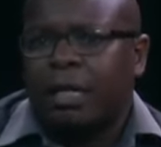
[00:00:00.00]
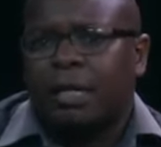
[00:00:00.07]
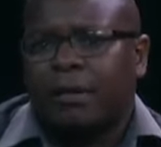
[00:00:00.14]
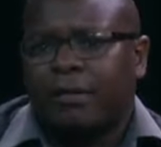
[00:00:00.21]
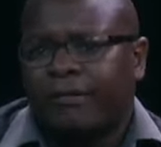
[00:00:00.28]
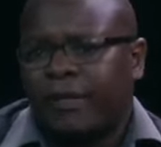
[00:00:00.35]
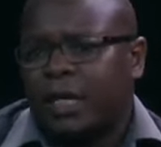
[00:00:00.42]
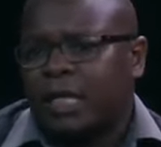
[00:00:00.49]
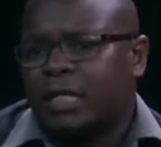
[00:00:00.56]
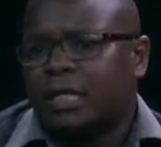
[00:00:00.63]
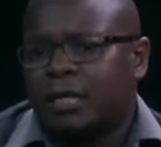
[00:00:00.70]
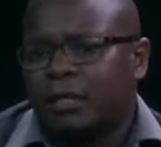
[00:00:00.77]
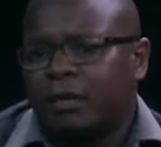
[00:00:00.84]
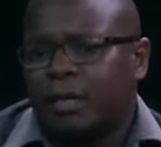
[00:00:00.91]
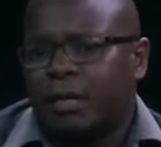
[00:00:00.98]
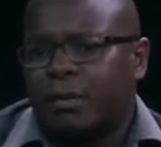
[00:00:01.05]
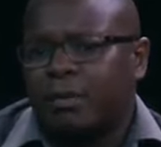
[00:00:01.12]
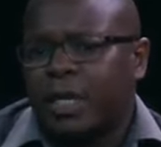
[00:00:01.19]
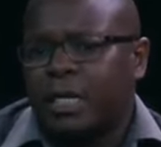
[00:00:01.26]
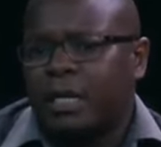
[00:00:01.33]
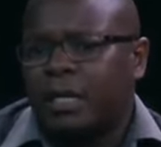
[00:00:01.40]
Now, flooding
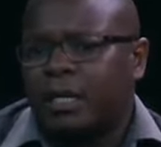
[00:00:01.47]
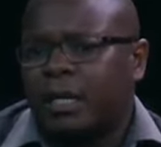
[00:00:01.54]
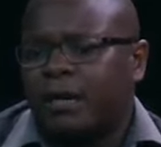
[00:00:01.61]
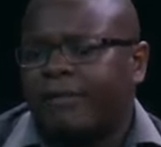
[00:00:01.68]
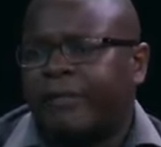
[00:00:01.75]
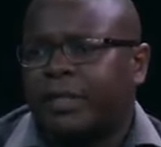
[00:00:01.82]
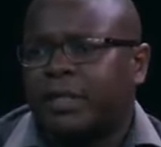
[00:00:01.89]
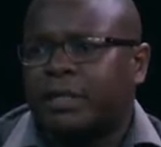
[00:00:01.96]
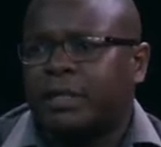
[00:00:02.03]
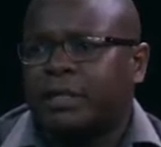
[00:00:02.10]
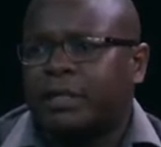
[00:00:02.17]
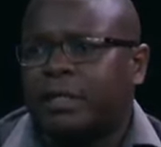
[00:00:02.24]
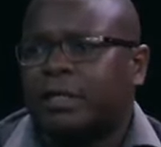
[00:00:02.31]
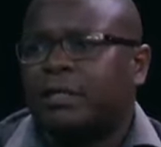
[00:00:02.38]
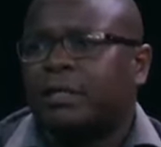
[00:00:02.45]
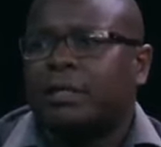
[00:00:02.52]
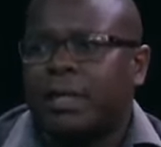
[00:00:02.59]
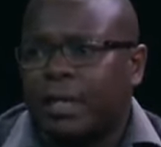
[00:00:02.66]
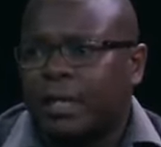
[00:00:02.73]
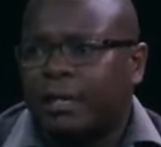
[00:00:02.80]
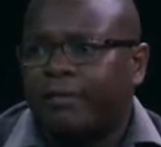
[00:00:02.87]
mainly affects the
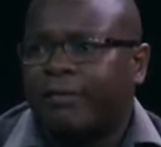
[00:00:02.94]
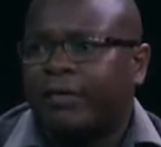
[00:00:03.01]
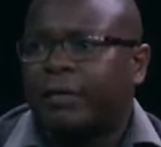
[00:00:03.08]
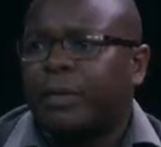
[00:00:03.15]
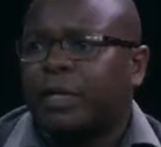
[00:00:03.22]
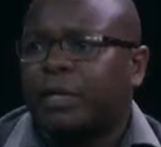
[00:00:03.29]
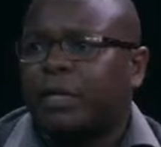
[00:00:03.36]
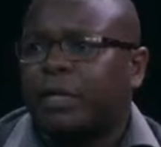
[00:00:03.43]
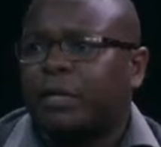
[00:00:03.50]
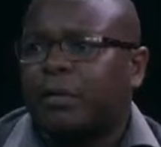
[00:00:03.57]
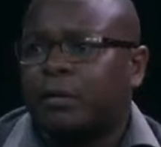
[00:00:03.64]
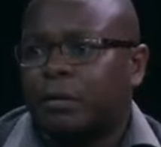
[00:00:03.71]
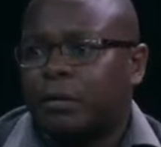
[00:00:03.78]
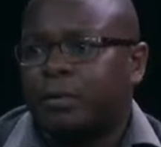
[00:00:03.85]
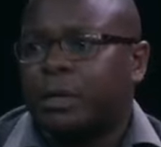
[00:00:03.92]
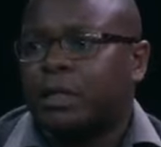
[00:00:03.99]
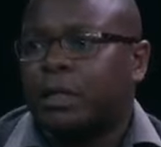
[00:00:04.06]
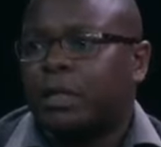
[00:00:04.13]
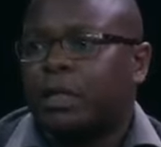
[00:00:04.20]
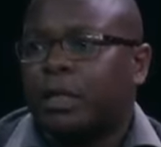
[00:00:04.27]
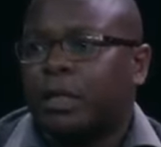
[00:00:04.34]
riverbank crops,
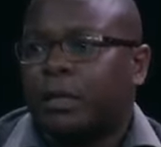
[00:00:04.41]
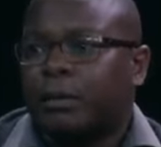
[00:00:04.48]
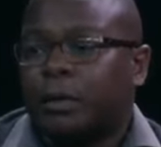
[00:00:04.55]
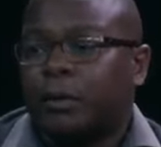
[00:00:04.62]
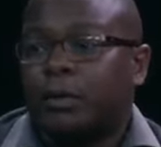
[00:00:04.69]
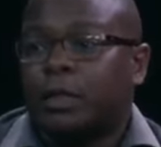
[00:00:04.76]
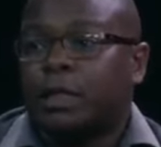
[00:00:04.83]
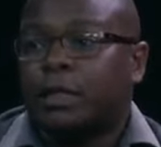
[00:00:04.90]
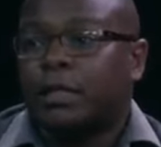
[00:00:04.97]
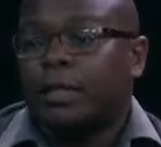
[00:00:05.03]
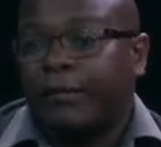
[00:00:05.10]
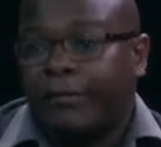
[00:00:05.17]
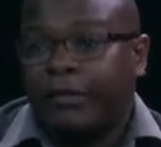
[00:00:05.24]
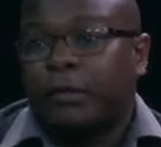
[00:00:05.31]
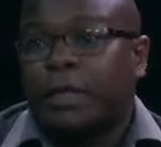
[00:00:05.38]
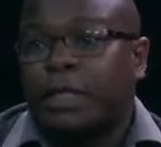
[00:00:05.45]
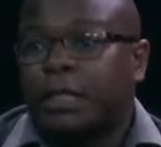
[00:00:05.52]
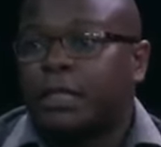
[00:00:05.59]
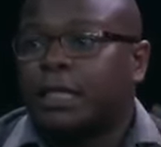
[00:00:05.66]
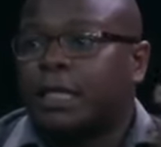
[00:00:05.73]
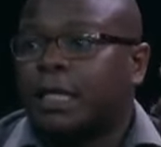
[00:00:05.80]
because even when
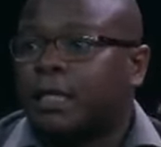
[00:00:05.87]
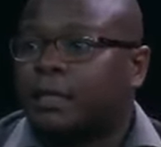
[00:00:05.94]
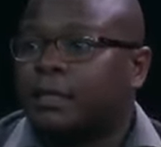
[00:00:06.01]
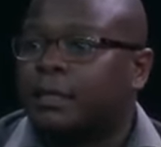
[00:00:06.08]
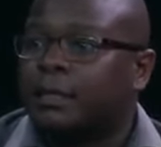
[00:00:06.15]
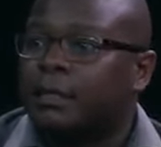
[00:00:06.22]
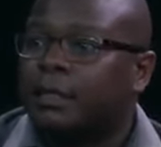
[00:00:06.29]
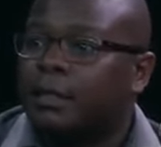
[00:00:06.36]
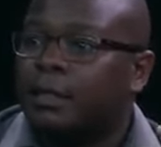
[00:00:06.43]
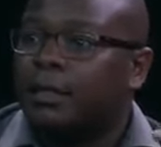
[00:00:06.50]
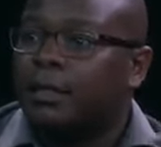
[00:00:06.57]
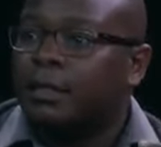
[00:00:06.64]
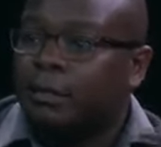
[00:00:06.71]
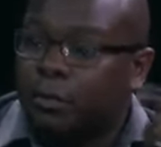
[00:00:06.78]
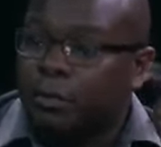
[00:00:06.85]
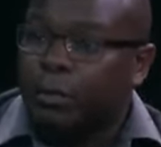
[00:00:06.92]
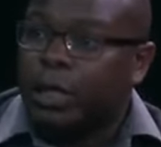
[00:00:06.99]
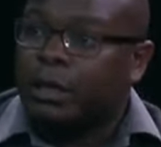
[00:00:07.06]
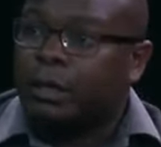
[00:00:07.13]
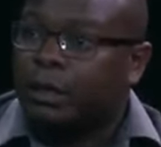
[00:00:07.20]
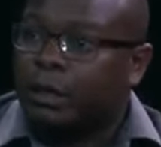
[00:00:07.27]
it rains too
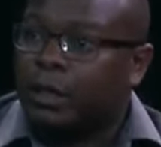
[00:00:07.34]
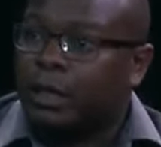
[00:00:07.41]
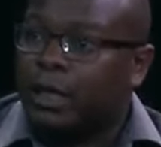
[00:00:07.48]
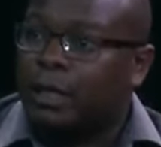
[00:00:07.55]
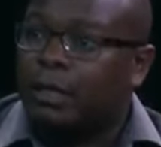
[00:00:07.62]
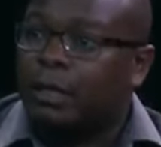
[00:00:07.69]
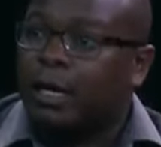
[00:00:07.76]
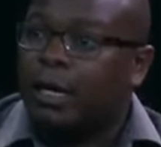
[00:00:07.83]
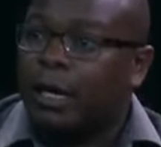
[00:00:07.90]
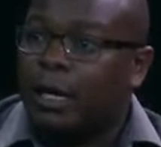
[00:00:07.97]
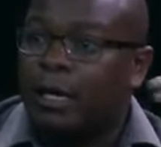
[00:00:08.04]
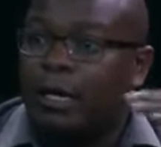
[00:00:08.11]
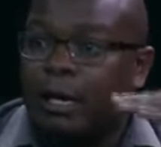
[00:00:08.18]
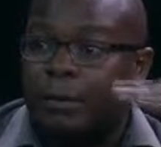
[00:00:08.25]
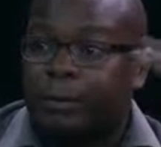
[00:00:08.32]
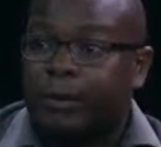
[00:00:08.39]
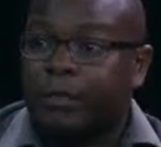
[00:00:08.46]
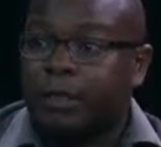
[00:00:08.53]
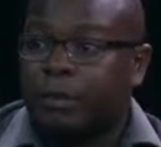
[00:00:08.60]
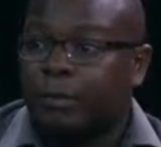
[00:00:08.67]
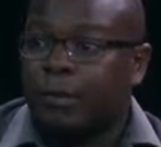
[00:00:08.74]
much
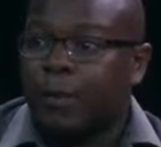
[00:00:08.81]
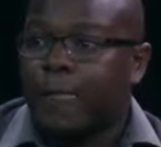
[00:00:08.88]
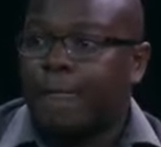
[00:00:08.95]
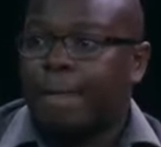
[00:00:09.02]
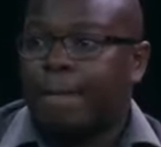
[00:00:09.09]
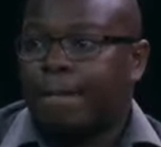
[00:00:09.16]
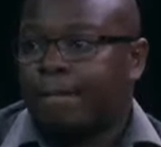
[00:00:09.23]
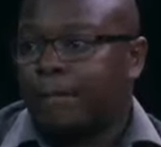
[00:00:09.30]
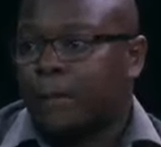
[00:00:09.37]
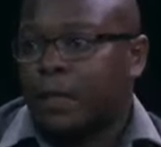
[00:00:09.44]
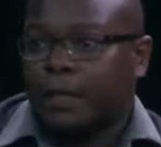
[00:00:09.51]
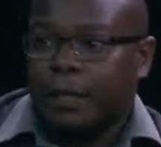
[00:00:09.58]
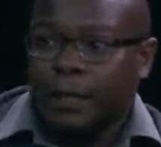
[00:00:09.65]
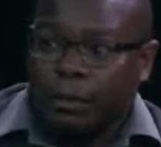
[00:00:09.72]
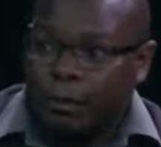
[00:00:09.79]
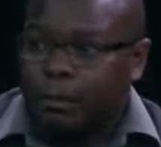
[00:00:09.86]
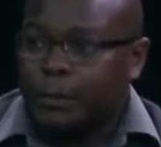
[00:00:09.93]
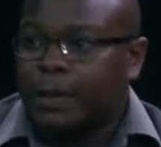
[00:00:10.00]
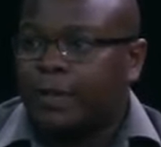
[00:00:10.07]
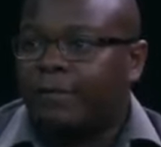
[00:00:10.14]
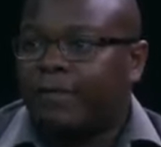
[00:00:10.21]
upstream, the
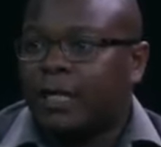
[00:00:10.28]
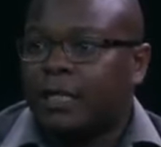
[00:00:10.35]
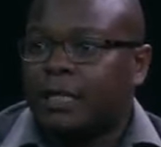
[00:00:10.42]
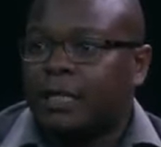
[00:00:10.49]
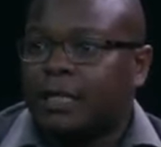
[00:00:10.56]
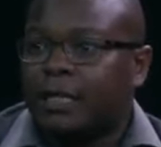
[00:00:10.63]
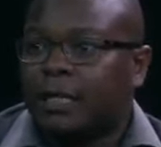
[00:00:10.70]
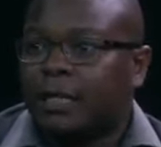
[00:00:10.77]
crops are flooded.